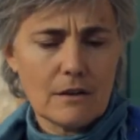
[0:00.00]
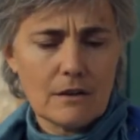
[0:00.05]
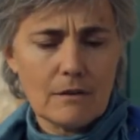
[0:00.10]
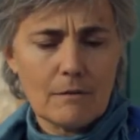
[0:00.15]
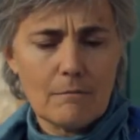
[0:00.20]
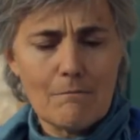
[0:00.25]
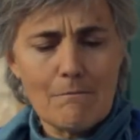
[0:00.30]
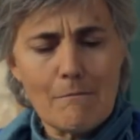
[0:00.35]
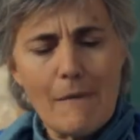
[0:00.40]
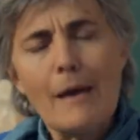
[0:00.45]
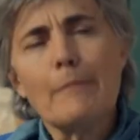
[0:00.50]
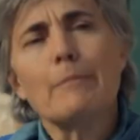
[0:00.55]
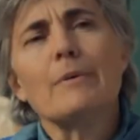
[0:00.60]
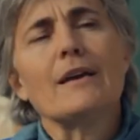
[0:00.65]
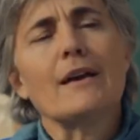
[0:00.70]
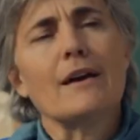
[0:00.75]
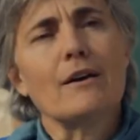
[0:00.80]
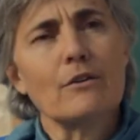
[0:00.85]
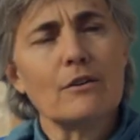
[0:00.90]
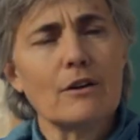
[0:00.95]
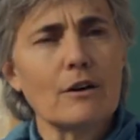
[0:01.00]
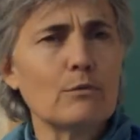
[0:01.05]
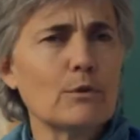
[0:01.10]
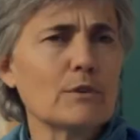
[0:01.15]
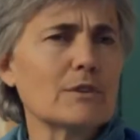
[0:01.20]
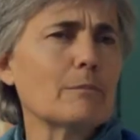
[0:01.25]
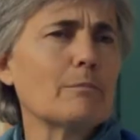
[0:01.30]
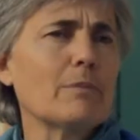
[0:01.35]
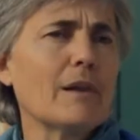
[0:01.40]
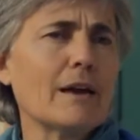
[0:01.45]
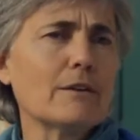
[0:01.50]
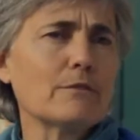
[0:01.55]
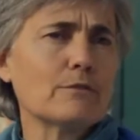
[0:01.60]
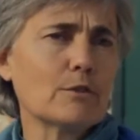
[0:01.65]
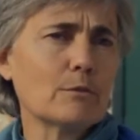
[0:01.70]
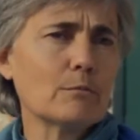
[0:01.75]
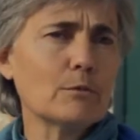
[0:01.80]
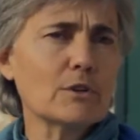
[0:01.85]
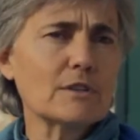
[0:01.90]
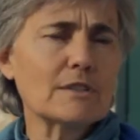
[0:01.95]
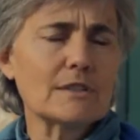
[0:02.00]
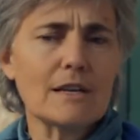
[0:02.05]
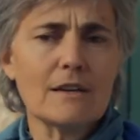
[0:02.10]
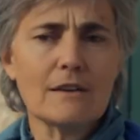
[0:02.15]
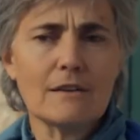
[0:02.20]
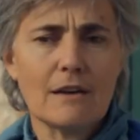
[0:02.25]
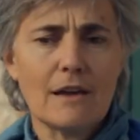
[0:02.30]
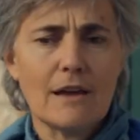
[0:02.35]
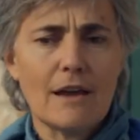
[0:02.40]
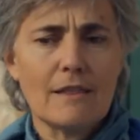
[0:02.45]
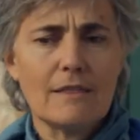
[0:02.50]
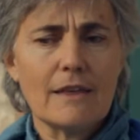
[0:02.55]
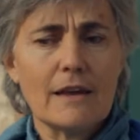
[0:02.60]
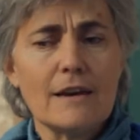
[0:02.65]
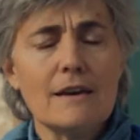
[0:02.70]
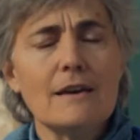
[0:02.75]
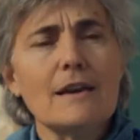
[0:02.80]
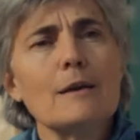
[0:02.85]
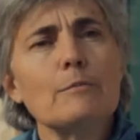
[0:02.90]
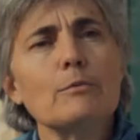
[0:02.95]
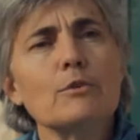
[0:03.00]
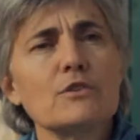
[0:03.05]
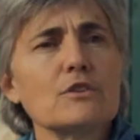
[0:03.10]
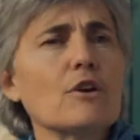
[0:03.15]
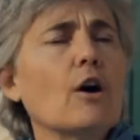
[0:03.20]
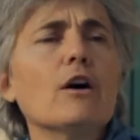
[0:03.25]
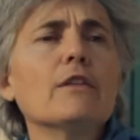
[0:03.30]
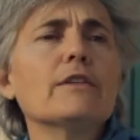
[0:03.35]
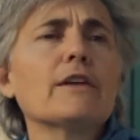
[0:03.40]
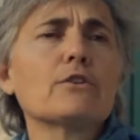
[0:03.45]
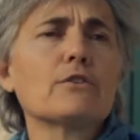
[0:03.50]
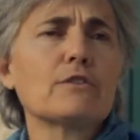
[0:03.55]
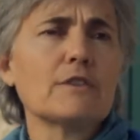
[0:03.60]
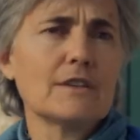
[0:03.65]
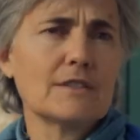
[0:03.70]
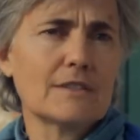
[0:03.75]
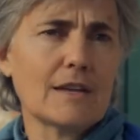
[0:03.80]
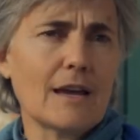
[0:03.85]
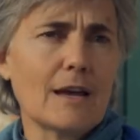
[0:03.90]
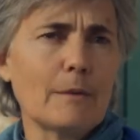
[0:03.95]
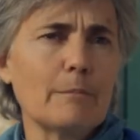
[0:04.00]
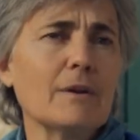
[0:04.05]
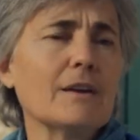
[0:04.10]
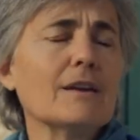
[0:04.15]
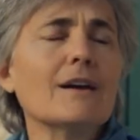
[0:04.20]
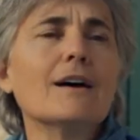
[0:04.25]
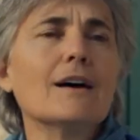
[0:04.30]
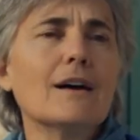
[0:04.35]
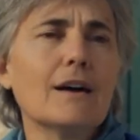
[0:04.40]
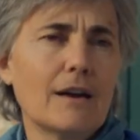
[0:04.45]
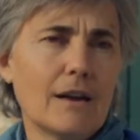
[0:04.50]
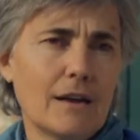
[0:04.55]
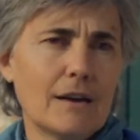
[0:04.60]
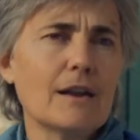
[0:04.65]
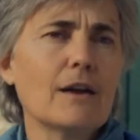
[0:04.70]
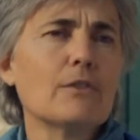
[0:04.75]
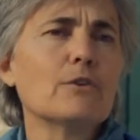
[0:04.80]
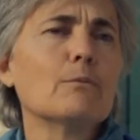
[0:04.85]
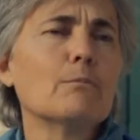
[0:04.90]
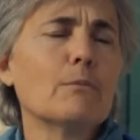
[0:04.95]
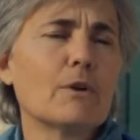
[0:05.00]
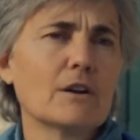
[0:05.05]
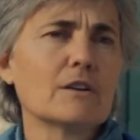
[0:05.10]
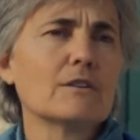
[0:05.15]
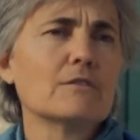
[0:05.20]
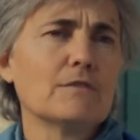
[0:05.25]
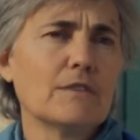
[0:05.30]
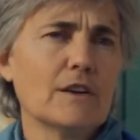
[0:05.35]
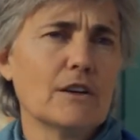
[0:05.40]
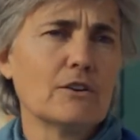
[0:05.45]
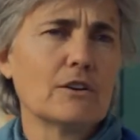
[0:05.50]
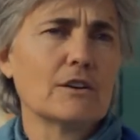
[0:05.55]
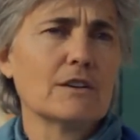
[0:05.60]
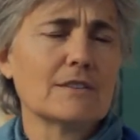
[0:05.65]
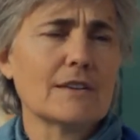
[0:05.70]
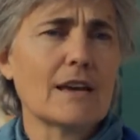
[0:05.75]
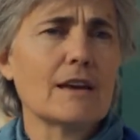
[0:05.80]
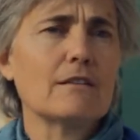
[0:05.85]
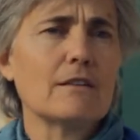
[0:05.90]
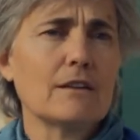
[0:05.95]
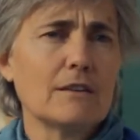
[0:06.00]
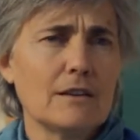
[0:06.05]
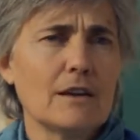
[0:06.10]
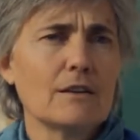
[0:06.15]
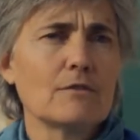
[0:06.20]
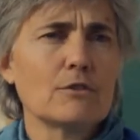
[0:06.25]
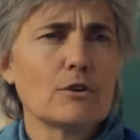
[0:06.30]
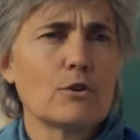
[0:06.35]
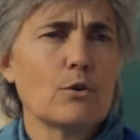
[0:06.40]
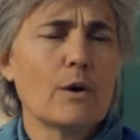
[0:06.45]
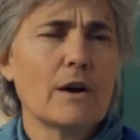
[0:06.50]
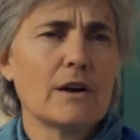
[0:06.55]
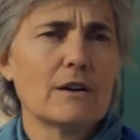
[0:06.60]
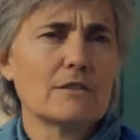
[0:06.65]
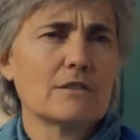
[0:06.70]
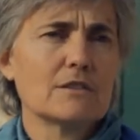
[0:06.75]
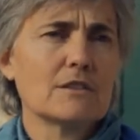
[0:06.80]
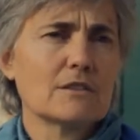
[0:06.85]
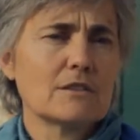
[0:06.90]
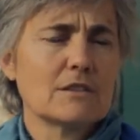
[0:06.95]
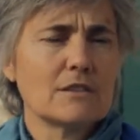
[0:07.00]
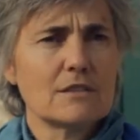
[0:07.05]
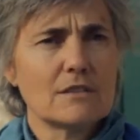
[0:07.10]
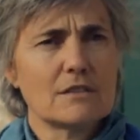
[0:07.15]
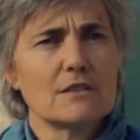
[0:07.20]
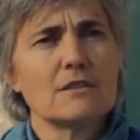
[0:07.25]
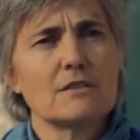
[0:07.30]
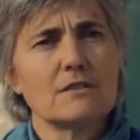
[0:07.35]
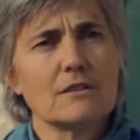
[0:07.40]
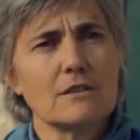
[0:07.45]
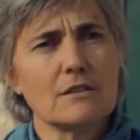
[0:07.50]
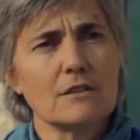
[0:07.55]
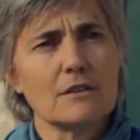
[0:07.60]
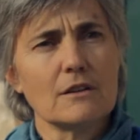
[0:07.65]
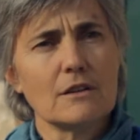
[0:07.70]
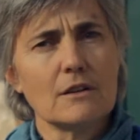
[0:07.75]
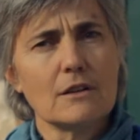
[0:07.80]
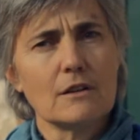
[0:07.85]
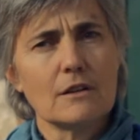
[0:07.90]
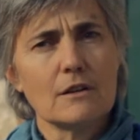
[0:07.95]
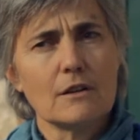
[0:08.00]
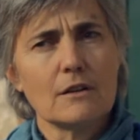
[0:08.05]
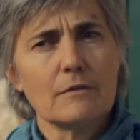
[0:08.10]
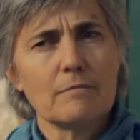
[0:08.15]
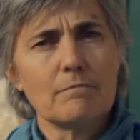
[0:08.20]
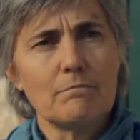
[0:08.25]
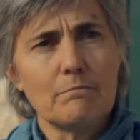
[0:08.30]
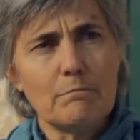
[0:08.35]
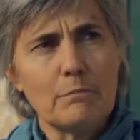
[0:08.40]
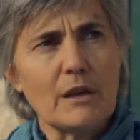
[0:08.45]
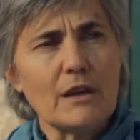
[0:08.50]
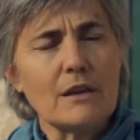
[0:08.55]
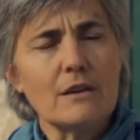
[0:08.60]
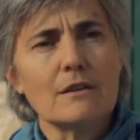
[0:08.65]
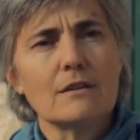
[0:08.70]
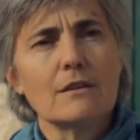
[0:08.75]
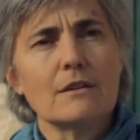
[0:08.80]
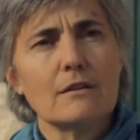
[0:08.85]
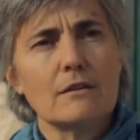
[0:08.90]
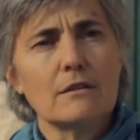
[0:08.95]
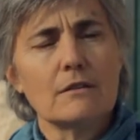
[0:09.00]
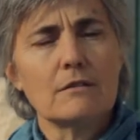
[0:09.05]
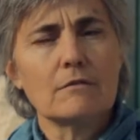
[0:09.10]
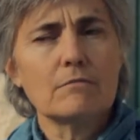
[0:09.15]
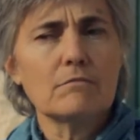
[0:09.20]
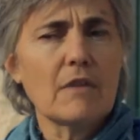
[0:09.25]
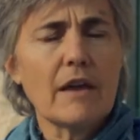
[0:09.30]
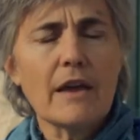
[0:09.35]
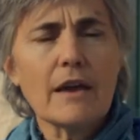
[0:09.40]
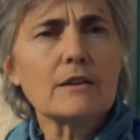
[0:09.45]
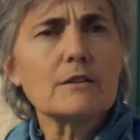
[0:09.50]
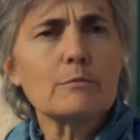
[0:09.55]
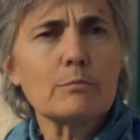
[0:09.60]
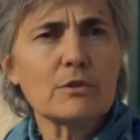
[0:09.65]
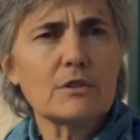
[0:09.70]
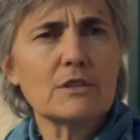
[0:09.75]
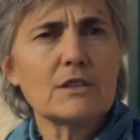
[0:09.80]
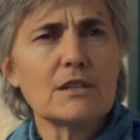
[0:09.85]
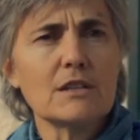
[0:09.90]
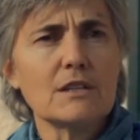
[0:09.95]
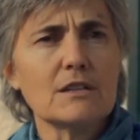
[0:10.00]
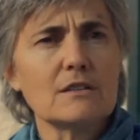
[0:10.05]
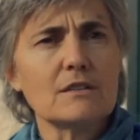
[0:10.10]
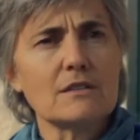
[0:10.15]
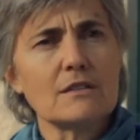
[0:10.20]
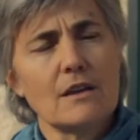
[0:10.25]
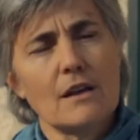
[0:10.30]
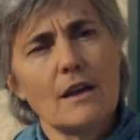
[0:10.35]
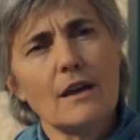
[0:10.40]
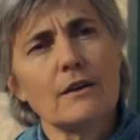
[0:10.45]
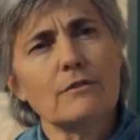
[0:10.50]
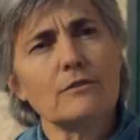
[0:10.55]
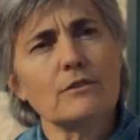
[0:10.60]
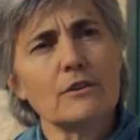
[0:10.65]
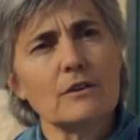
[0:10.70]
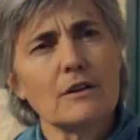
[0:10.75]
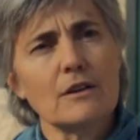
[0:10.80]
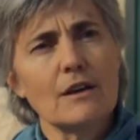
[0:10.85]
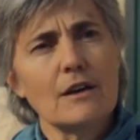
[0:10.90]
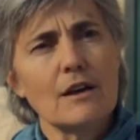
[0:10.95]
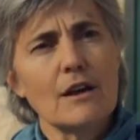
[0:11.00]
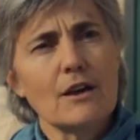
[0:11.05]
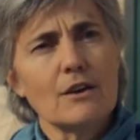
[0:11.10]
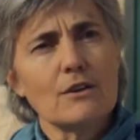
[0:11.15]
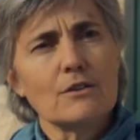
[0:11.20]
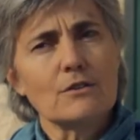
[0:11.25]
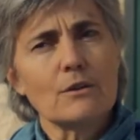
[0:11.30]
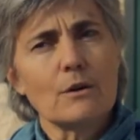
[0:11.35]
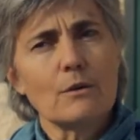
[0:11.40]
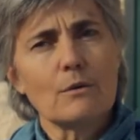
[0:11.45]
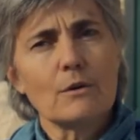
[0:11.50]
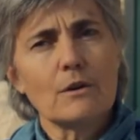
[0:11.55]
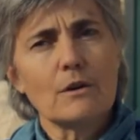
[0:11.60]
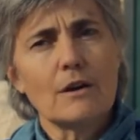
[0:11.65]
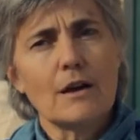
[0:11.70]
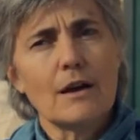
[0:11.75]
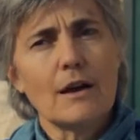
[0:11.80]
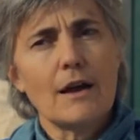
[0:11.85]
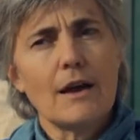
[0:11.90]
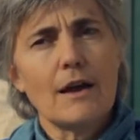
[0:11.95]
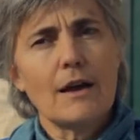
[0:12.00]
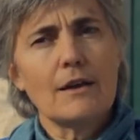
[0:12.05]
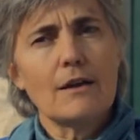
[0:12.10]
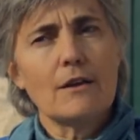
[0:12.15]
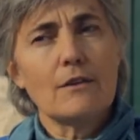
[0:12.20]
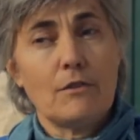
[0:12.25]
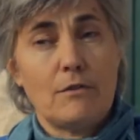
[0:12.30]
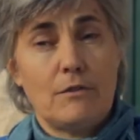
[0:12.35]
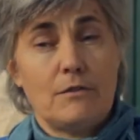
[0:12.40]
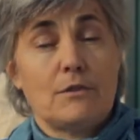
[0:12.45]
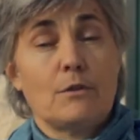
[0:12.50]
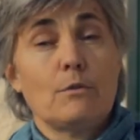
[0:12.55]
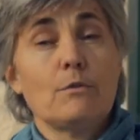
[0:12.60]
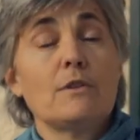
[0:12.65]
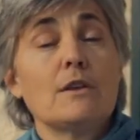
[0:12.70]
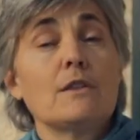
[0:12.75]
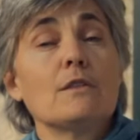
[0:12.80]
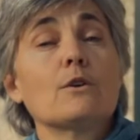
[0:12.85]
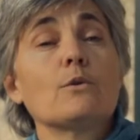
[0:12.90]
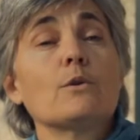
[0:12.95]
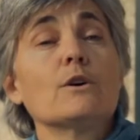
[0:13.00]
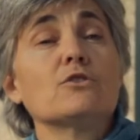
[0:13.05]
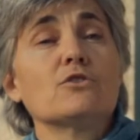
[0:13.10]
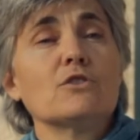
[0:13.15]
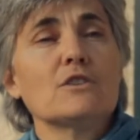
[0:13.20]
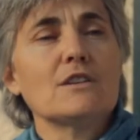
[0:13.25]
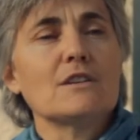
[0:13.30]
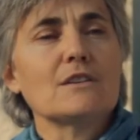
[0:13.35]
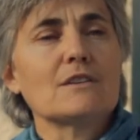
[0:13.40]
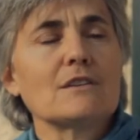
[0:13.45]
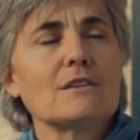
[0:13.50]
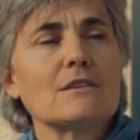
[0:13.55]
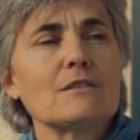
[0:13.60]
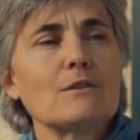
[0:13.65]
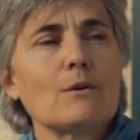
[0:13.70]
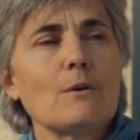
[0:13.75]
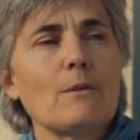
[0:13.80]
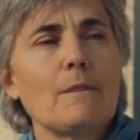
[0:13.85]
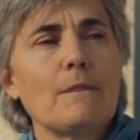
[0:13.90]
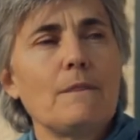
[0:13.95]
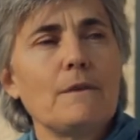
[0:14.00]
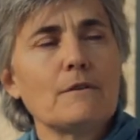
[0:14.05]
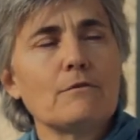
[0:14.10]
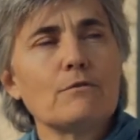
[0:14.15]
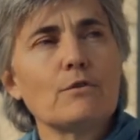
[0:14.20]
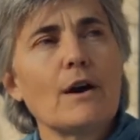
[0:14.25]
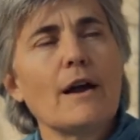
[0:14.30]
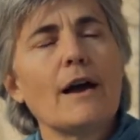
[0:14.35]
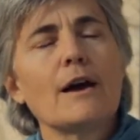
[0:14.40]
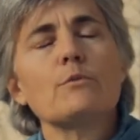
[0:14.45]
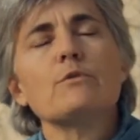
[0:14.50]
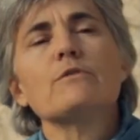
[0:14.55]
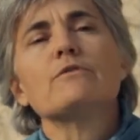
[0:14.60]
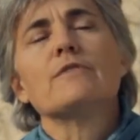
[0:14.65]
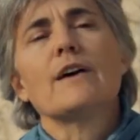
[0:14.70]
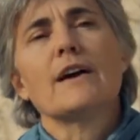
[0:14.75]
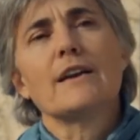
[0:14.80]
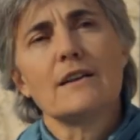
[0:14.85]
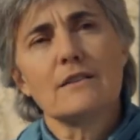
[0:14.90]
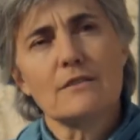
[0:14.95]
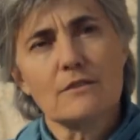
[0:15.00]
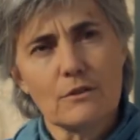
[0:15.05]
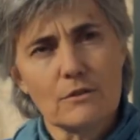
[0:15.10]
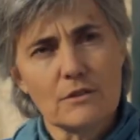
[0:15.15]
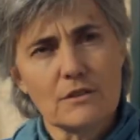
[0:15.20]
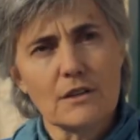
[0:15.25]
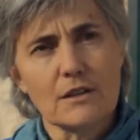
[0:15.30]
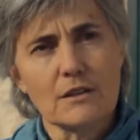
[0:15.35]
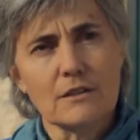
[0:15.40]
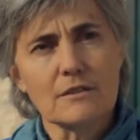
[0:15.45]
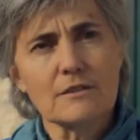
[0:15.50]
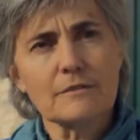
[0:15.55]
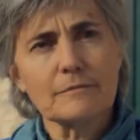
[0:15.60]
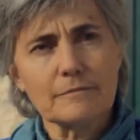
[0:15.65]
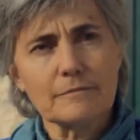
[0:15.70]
mapping out of what the platform looks like that enables all the other things to happen. Another market failure, because that again requires this consistent, big expertise effort. So then the question is, so therefore, how do we finance those things?